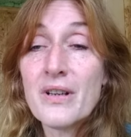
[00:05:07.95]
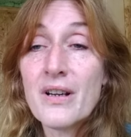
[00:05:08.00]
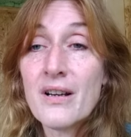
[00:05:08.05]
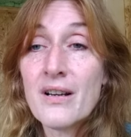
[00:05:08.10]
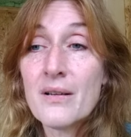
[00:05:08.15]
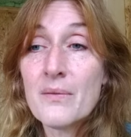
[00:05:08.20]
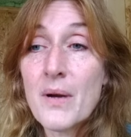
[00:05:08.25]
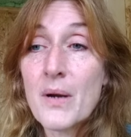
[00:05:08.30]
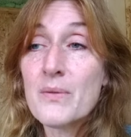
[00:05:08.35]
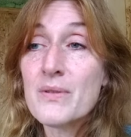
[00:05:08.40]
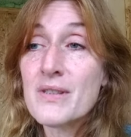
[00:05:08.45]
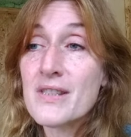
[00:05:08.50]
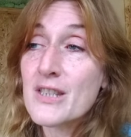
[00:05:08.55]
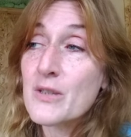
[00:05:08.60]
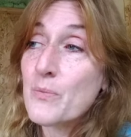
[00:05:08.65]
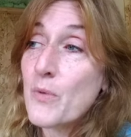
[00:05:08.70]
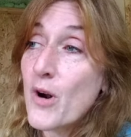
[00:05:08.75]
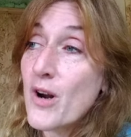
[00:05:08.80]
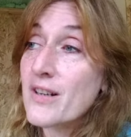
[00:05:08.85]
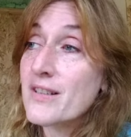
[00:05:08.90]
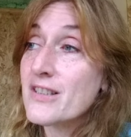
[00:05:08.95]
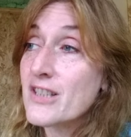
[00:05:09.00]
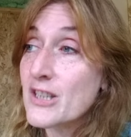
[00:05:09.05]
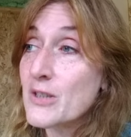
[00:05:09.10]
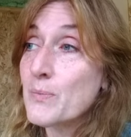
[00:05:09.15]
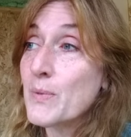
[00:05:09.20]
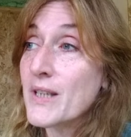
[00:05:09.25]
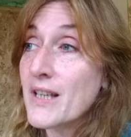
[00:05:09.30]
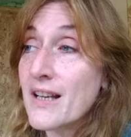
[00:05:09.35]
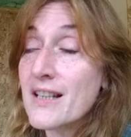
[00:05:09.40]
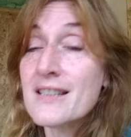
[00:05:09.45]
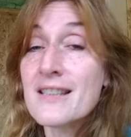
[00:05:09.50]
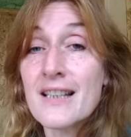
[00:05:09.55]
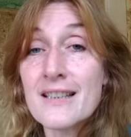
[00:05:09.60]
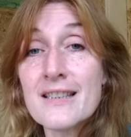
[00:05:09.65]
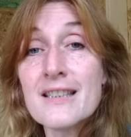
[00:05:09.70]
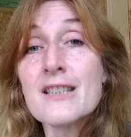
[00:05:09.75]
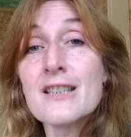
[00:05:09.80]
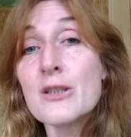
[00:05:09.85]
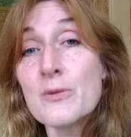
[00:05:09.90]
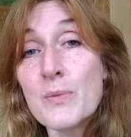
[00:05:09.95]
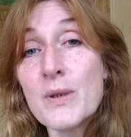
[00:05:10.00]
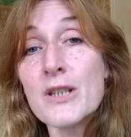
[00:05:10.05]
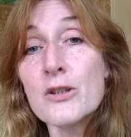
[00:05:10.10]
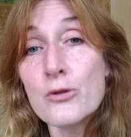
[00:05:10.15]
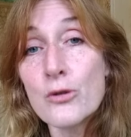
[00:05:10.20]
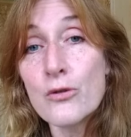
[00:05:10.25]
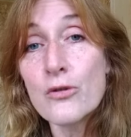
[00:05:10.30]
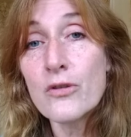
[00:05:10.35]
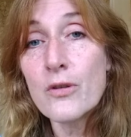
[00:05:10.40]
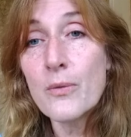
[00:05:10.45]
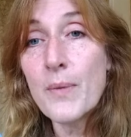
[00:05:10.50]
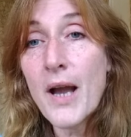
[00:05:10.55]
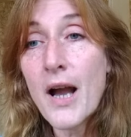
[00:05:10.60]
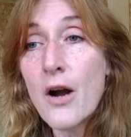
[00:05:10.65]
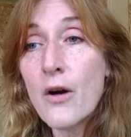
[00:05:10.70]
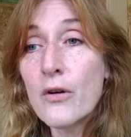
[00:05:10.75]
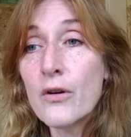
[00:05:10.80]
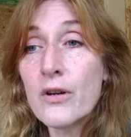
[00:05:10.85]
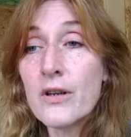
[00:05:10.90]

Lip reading: I was disbarred just because I did speak truth to power,